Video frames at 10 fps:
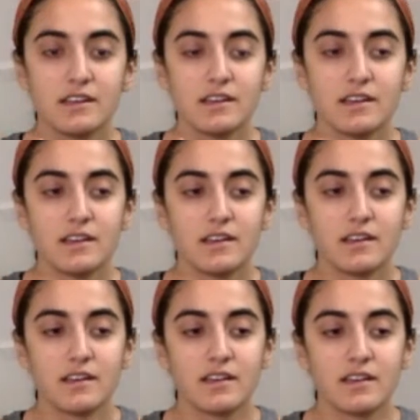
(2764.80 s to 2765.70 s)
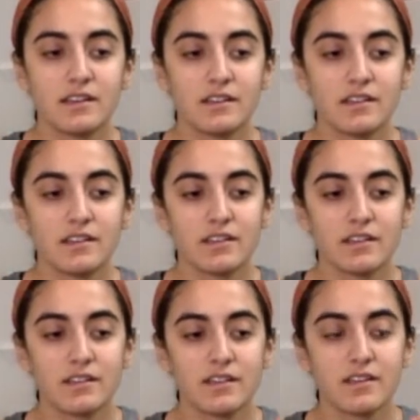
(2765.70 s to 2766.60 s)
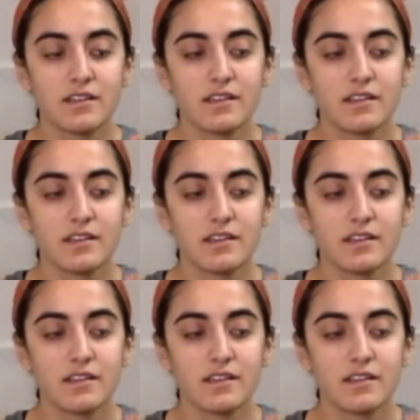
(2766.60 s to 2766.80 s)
(no one is talking)